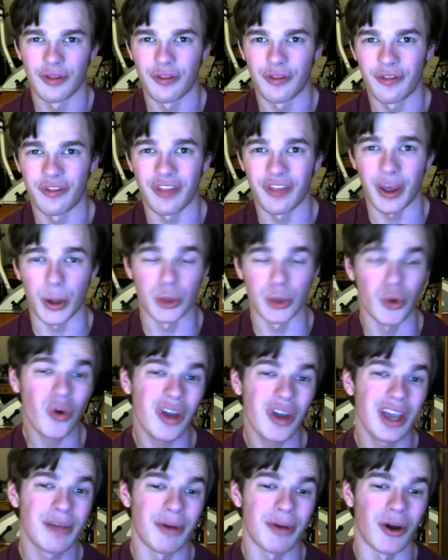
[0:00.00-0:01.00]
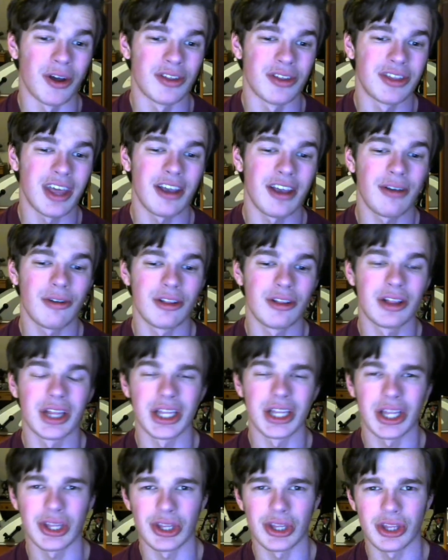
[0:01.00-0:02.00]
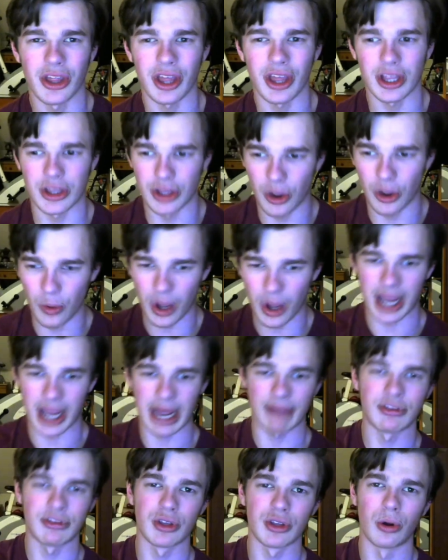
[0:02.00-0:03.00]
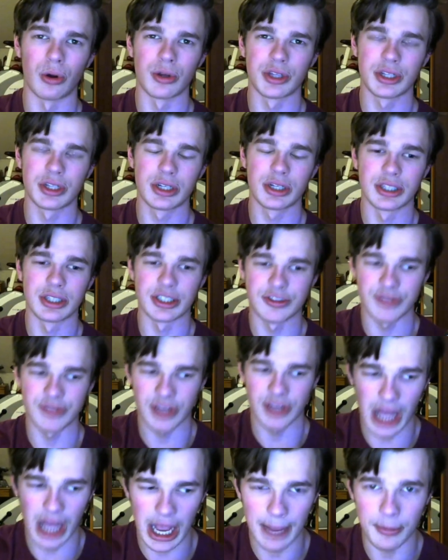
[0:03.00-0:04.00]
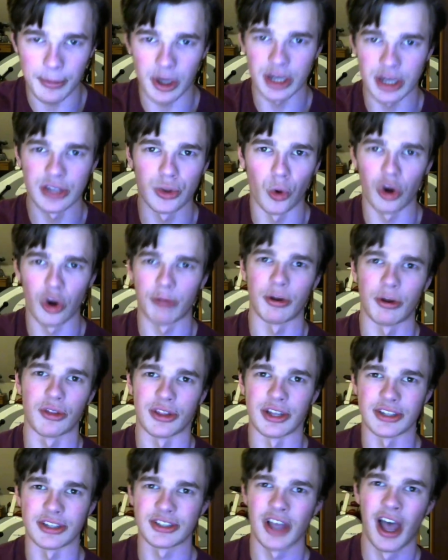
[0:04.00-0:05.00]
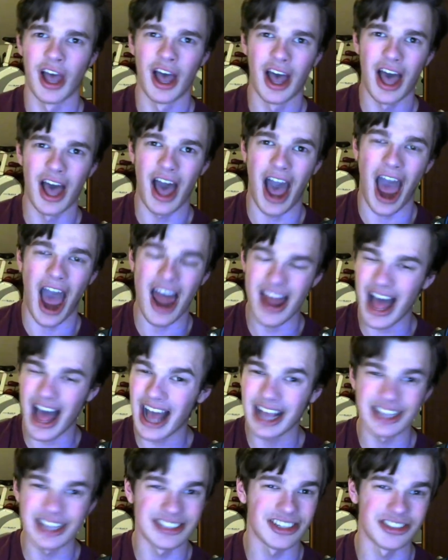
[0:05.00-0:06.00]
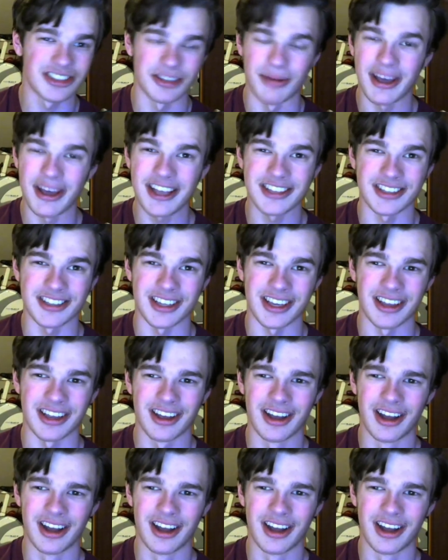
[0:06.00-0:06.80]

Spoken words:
they were talking about it. They're like, no, I have to conquer this fear. I am going to talk about this. And that is just amazing.